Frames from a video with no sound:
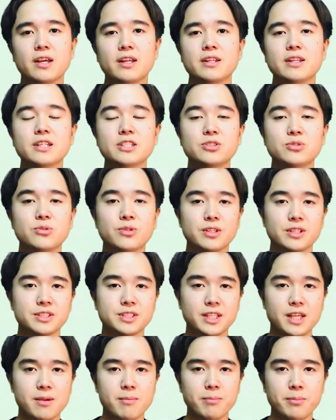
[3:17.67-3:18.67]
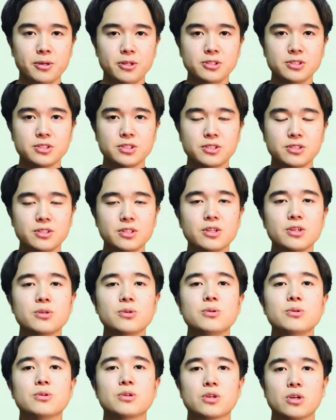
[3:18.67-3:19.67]
that you are the same person
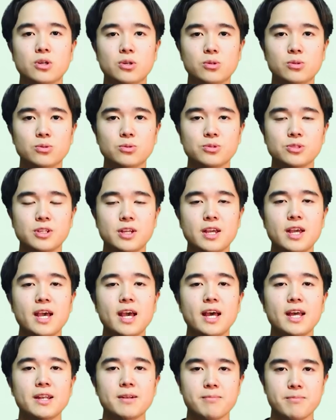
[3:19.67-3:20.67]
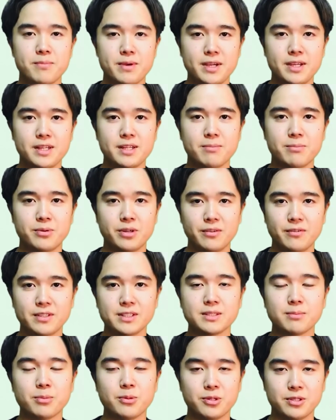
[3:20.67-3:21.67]
who called and made the
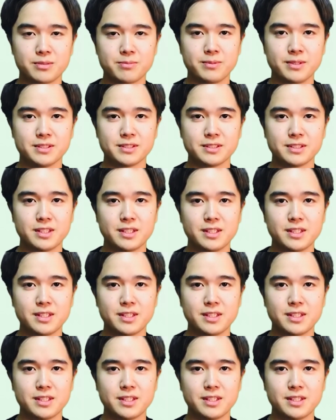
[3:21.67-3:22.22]
previous appointment.